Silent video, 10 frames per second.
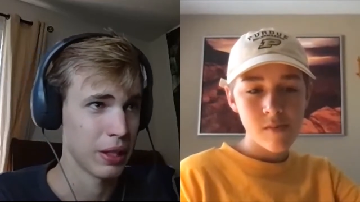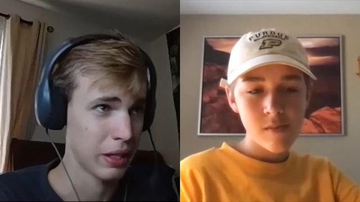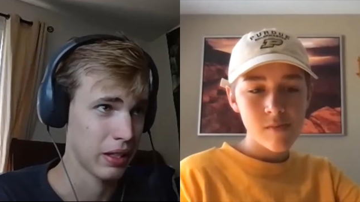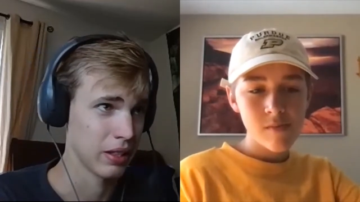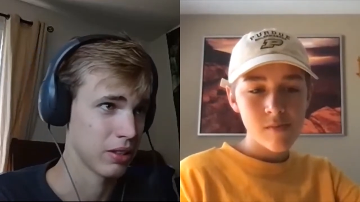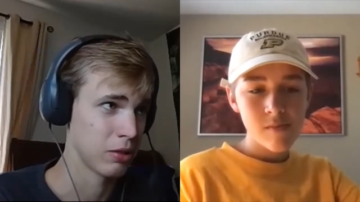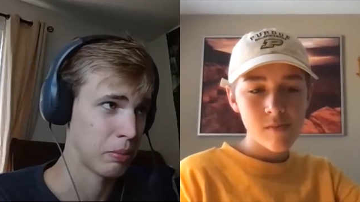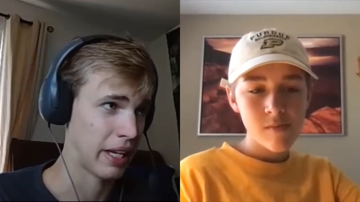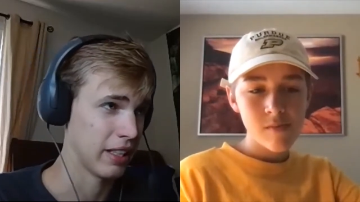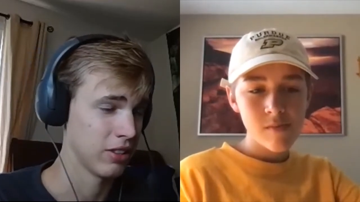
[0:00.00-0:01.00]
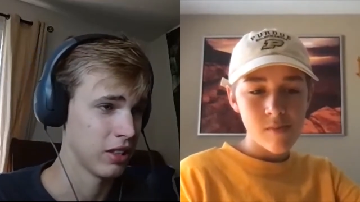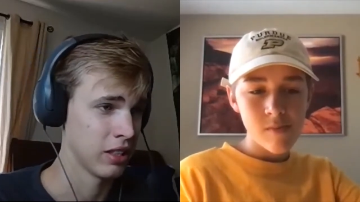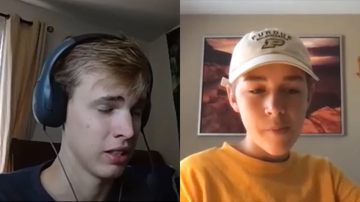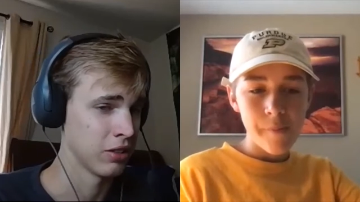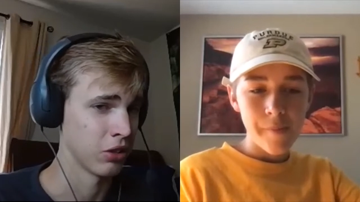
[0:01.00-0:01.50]
Speaker 1: Like, its
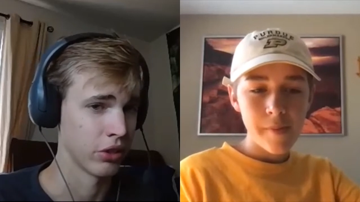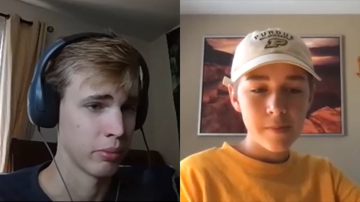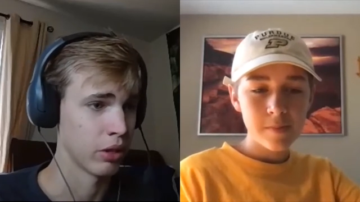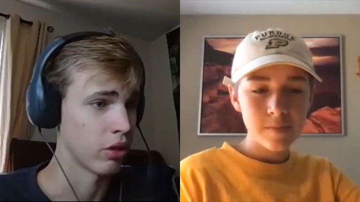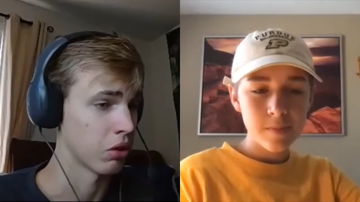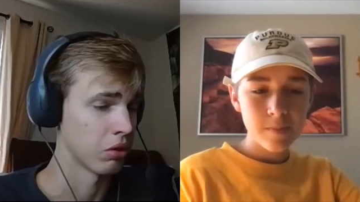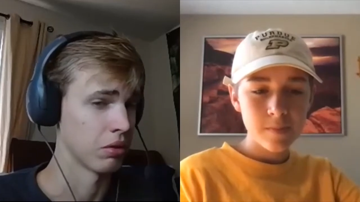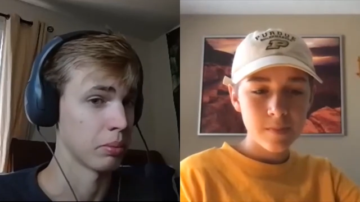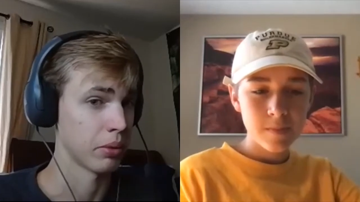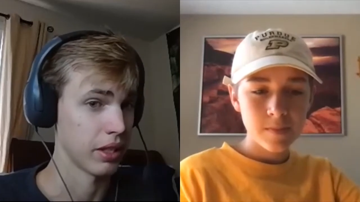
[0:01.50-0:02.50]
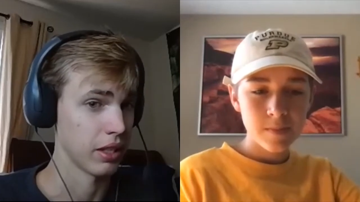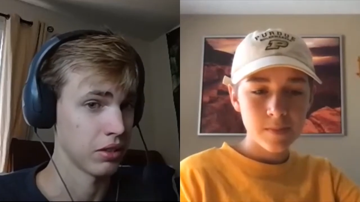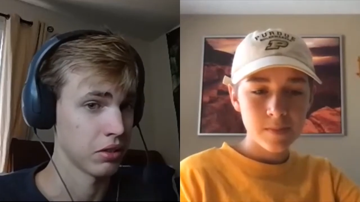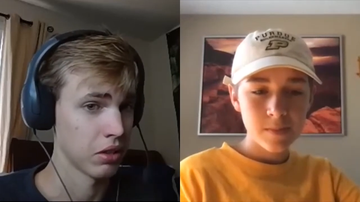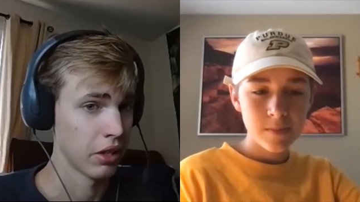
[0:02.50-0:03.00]
pacing is a little bit all over the
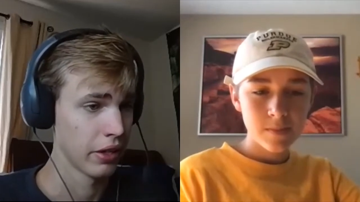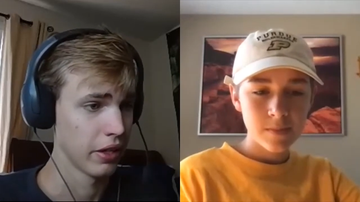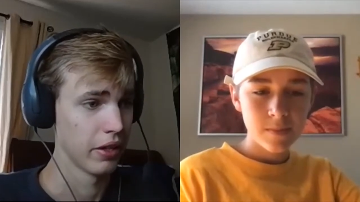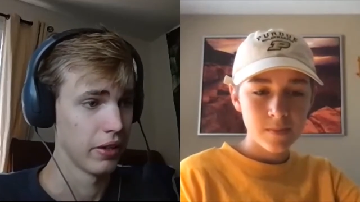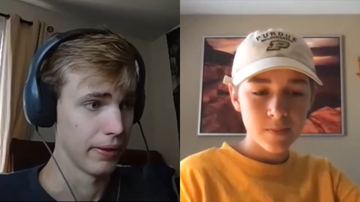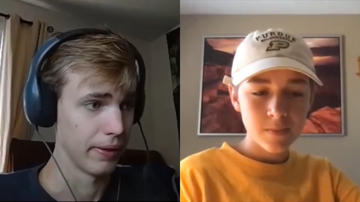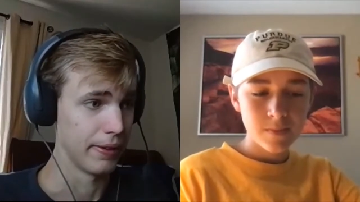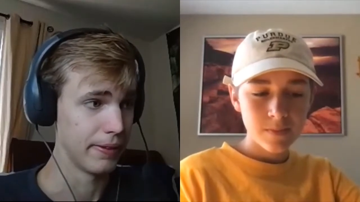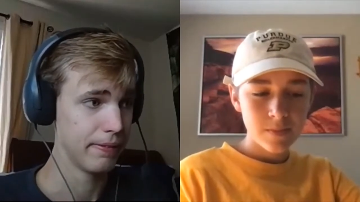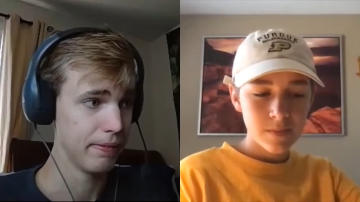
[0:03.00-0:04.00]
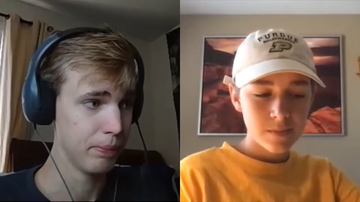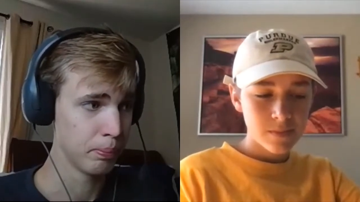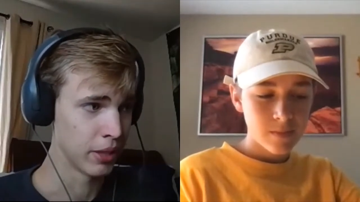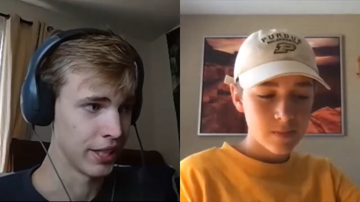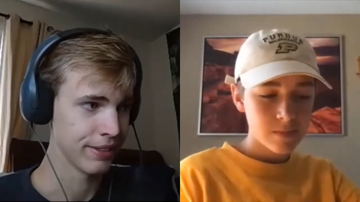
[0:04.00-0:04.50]
place.
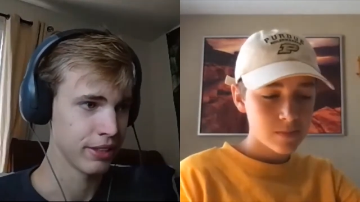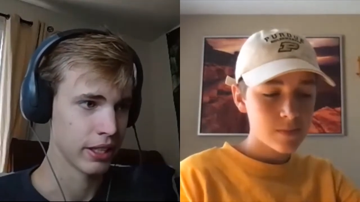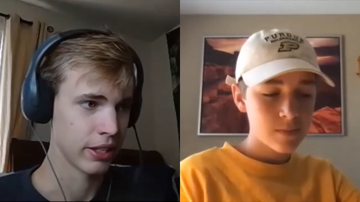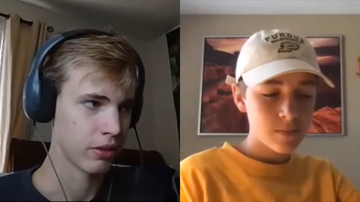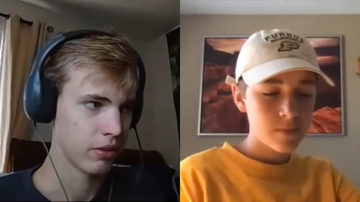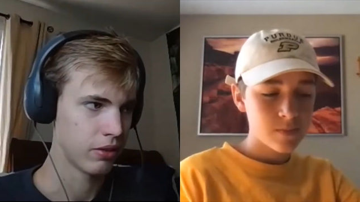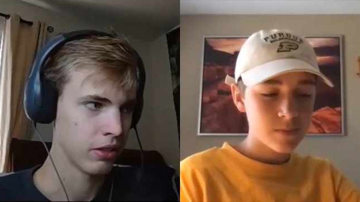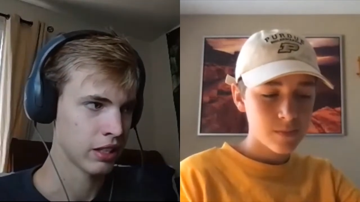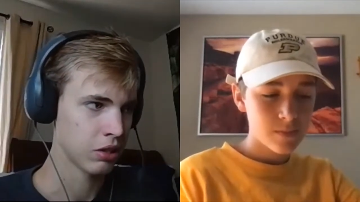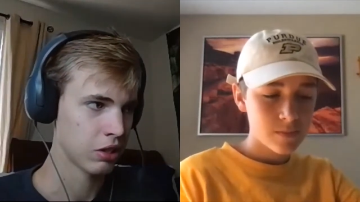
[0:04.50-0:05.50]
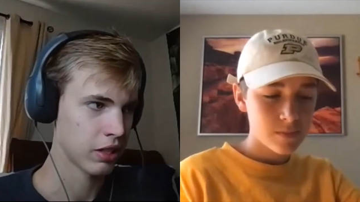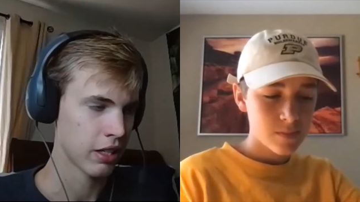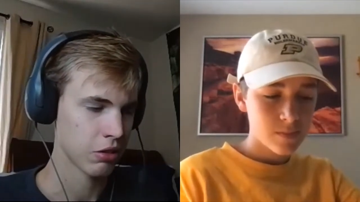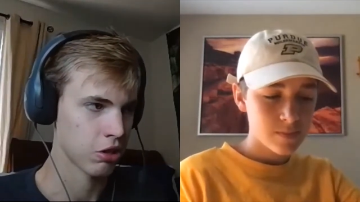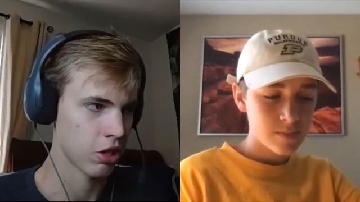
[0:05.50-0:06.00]
But, you know, that's just
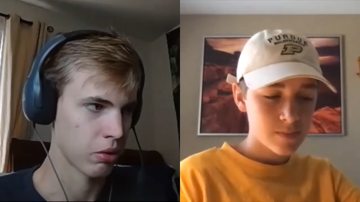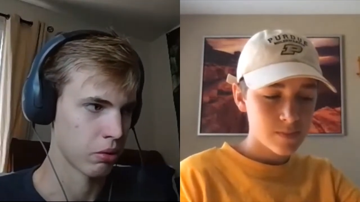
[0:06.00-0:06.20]
how Star